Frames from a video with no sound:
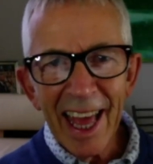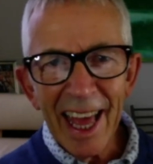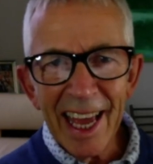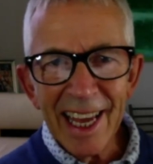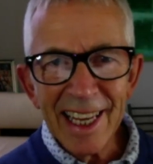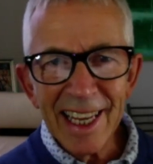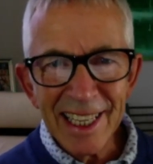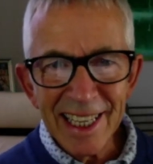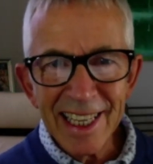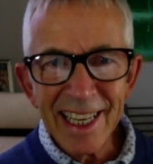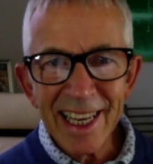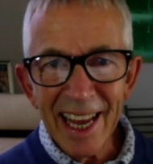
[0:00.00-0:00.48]

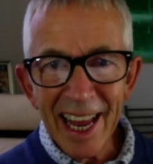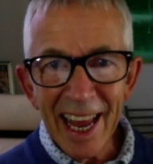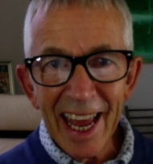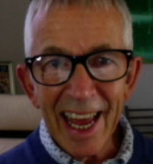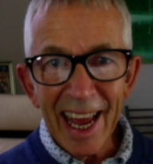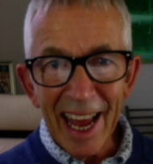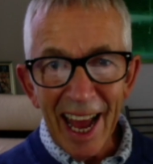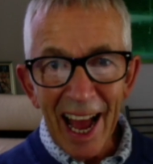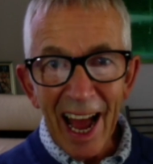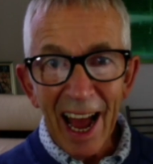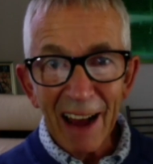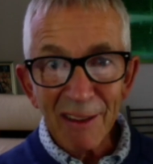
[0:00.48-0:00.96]

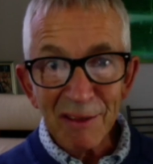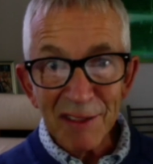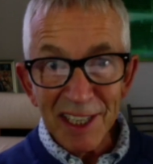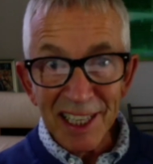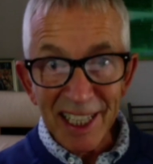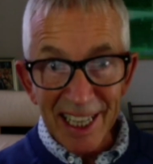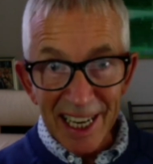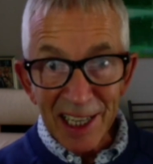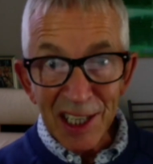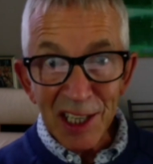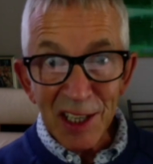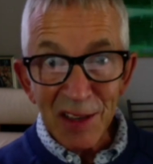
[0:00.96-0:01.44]
I've
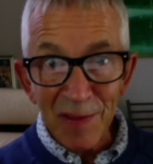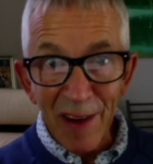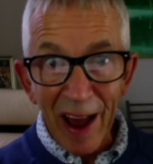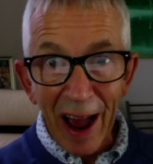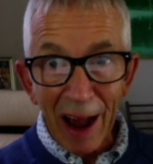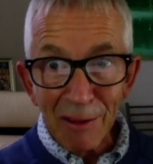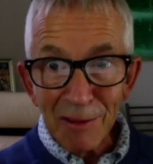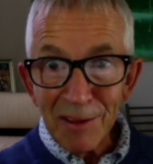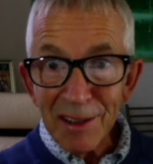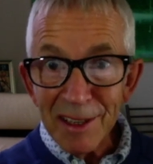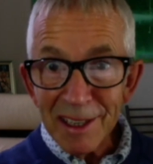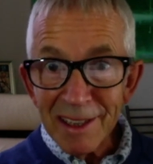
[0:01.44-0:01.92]
since
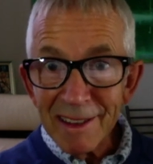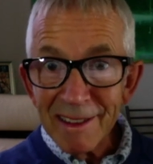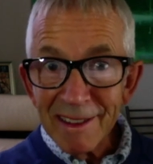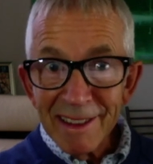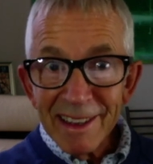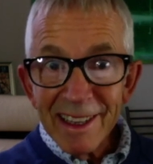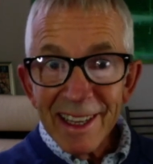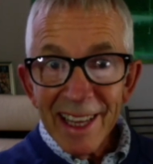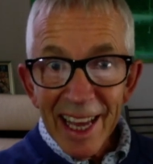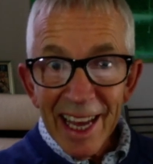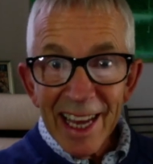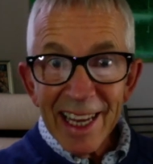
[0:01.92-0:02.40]
found
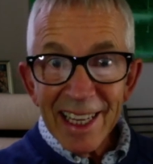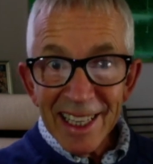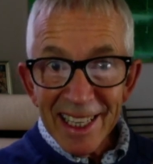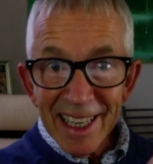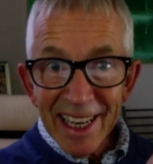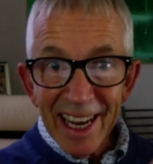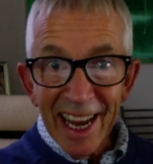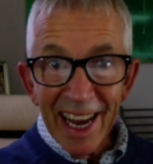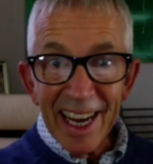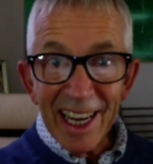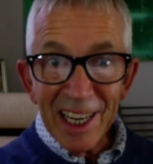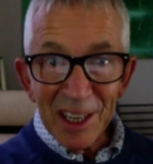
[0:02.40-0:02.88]

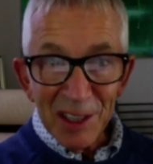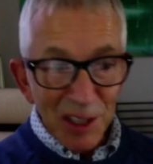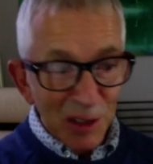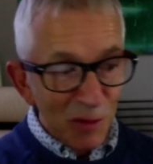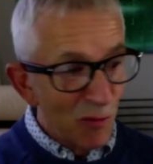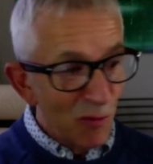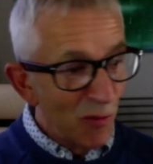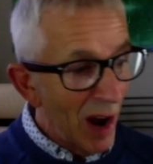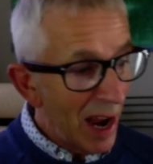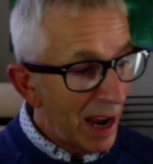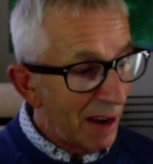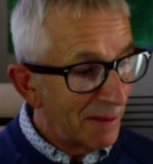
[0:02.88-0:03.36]
he
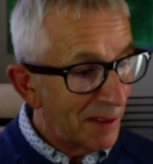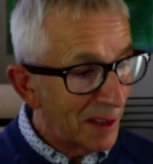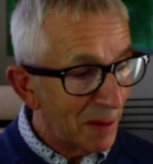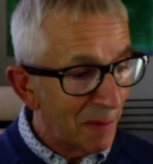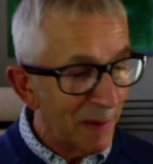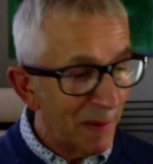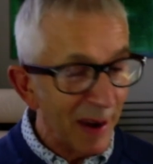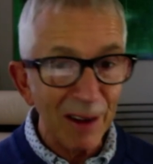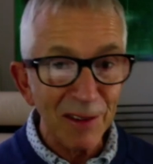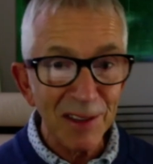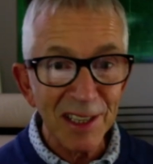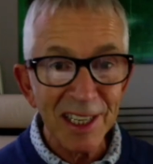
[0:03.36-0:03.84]
raves
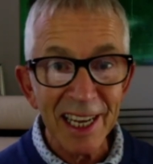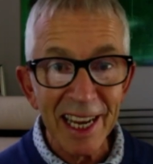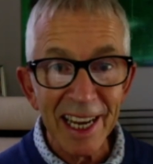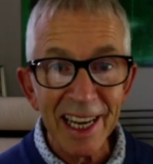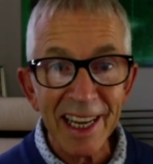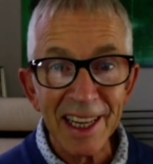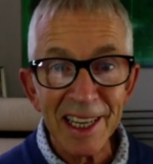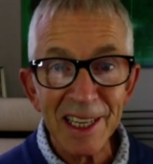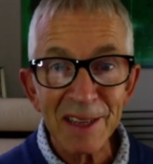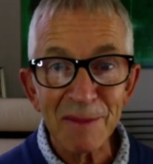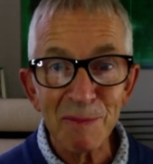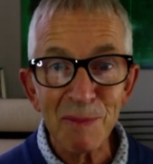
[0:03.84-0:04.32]
about it
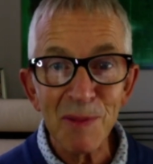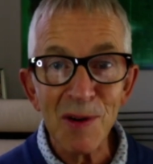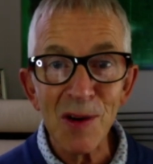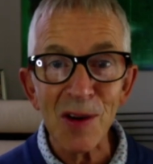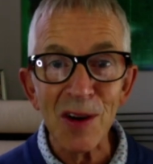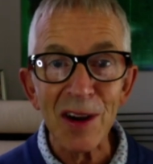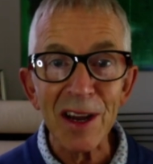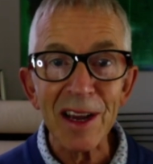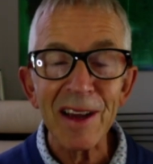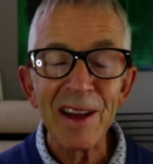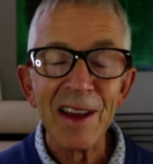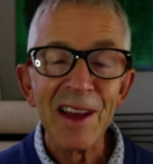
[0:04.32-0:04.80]
in this
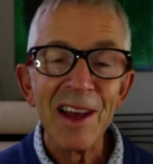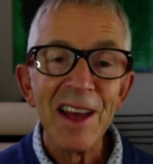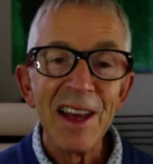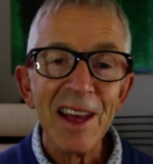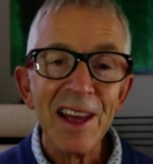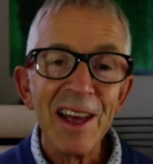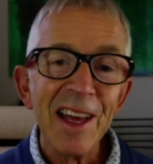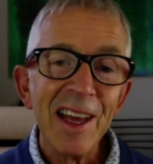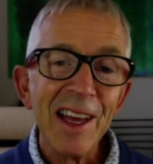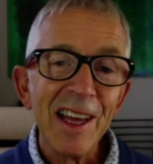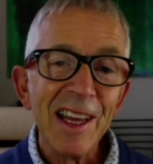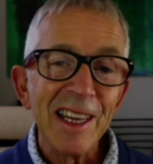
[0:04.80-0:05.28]
book.
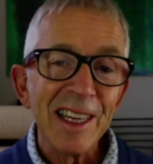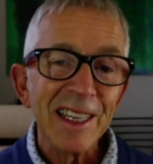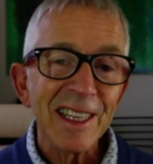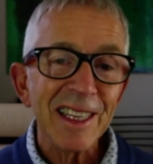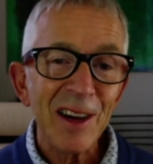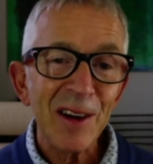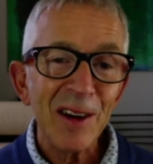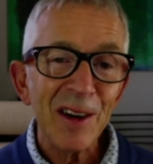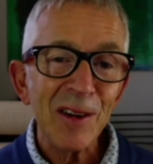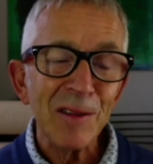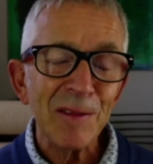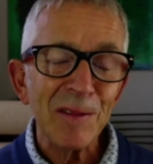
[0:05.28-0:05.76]

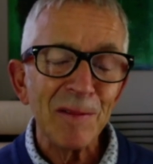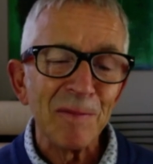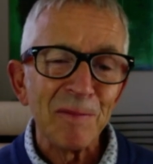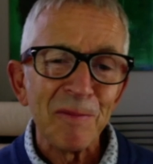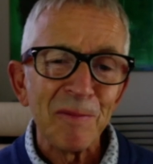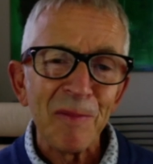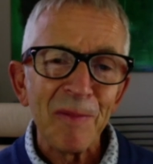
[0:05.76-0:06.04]
So